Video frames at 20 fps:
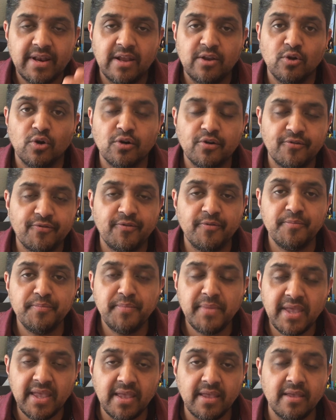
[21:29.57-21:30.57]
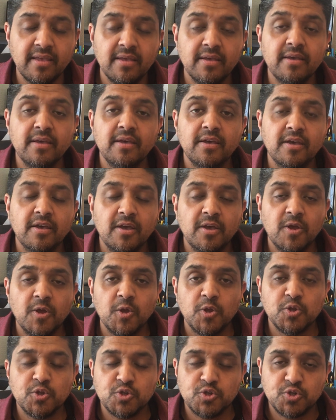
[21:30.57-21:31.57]
in order for me
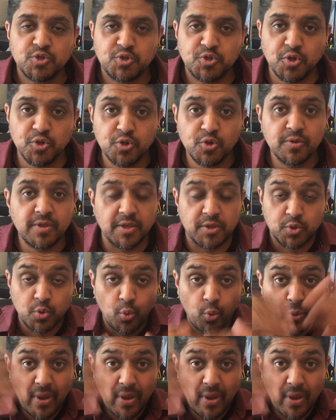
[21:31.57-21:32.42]
to do this,